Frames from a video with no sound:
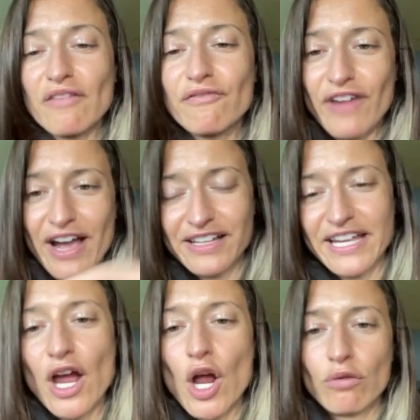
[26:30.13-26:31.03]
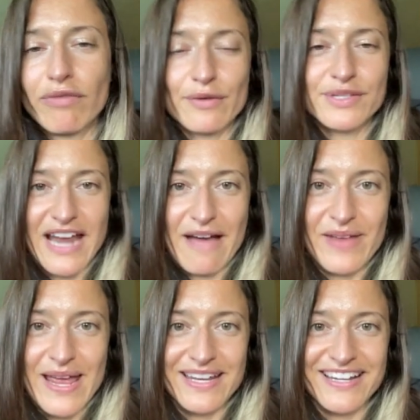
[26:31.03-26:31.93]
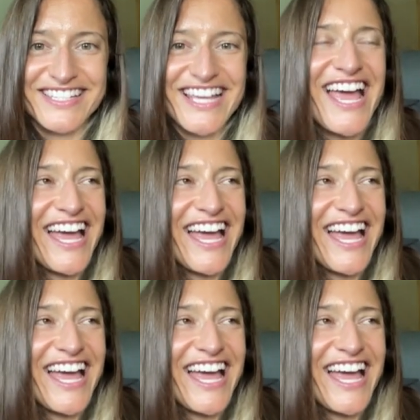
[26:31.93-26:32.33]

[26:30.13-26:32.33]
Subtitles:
finally, requisite happy endings.